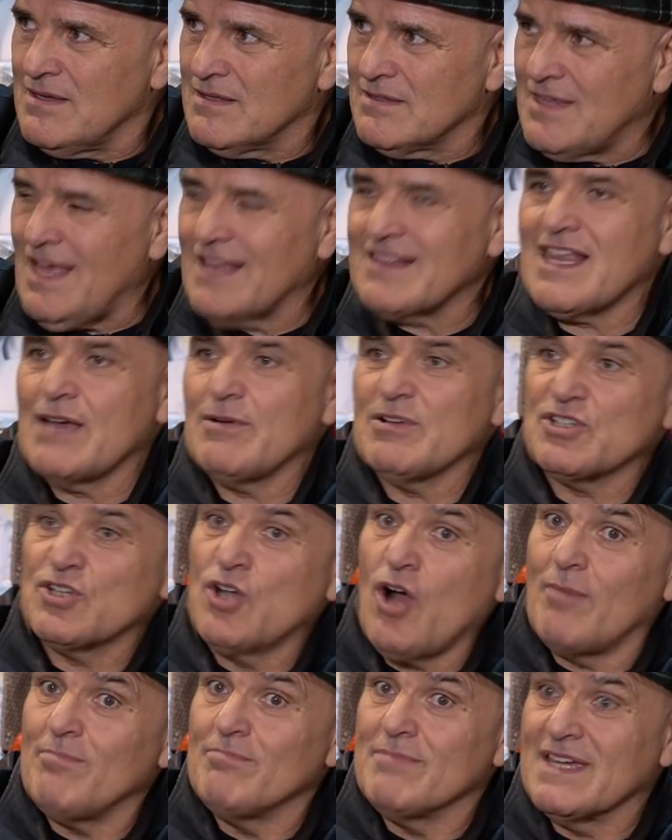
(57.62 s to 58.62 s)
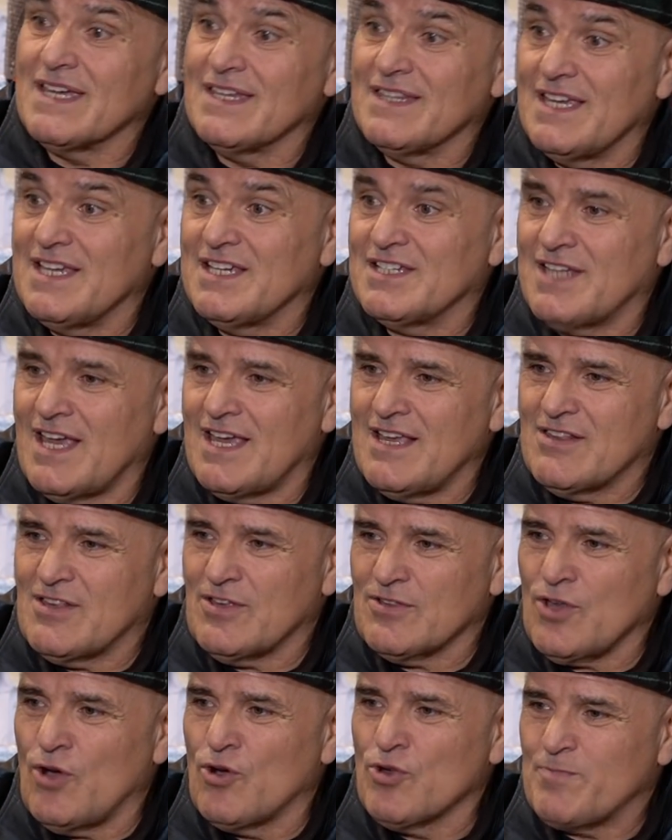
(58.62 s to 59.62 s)
That's how it's got me these days
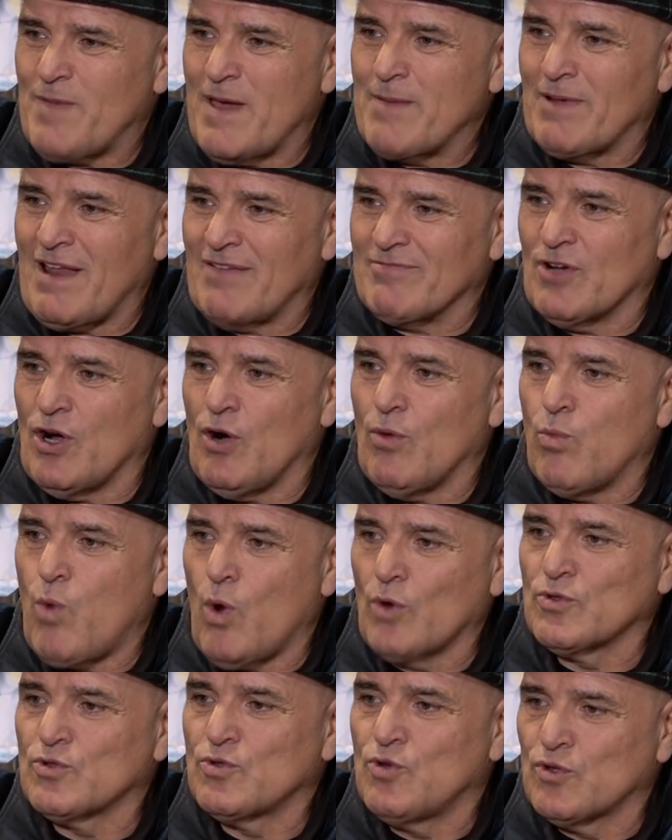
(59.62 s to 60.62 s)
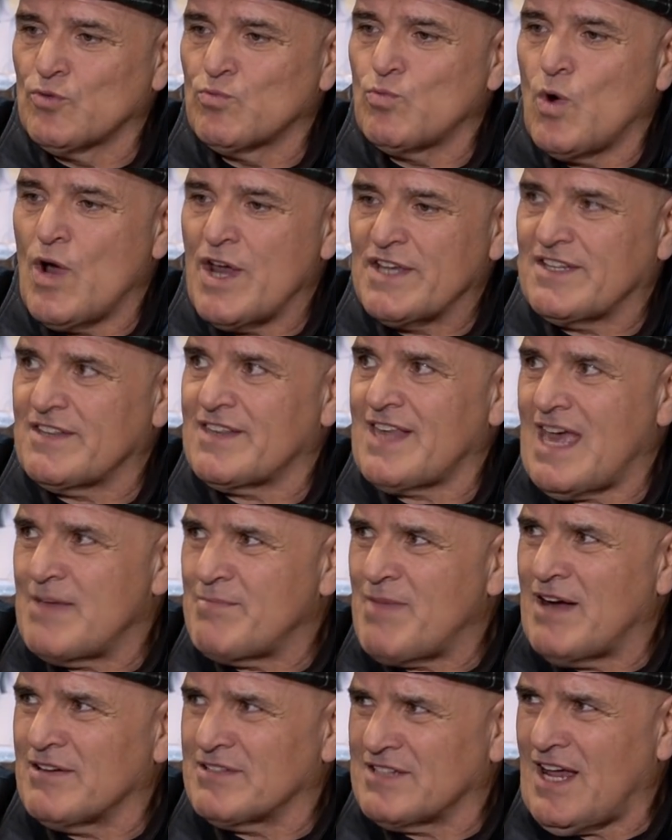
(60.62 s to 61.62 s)
because those people haven't got one good word to say
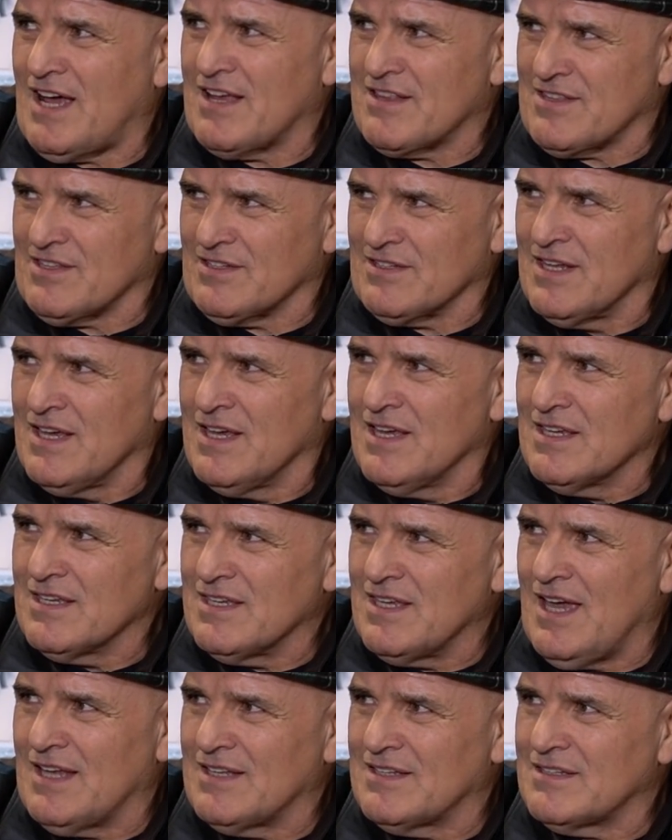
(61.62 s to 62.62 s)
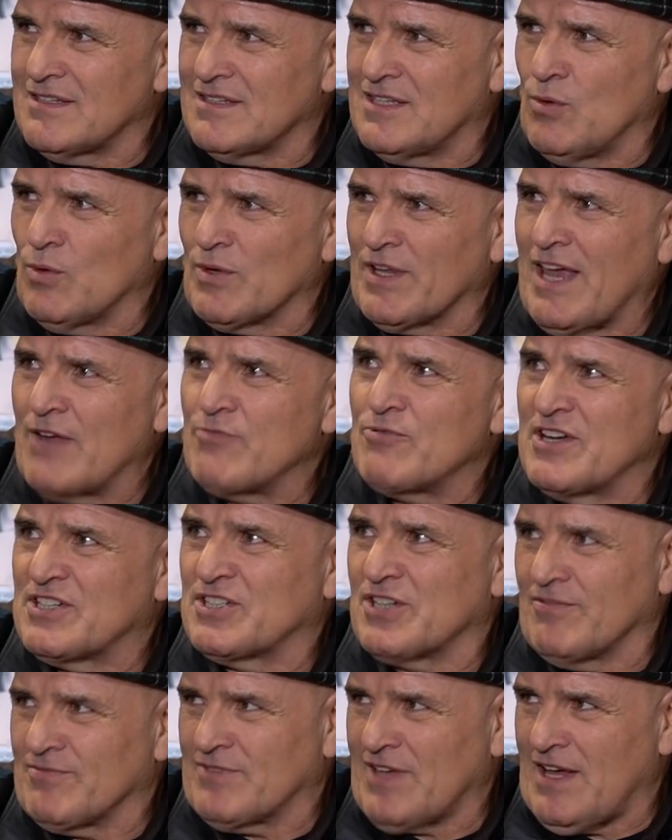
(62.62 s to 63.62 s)
about Tyson, yet they want to get
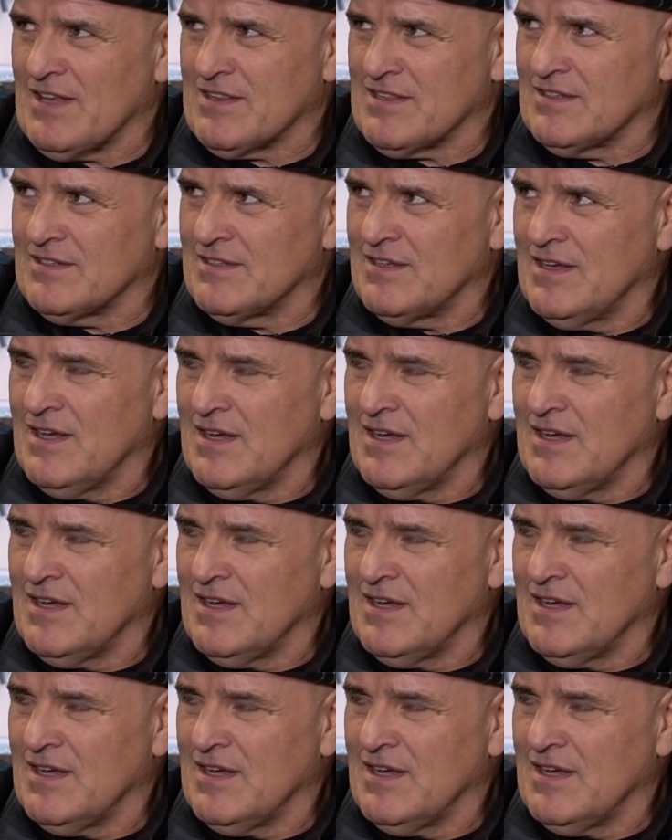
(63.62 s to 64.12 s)
rich off Tyson.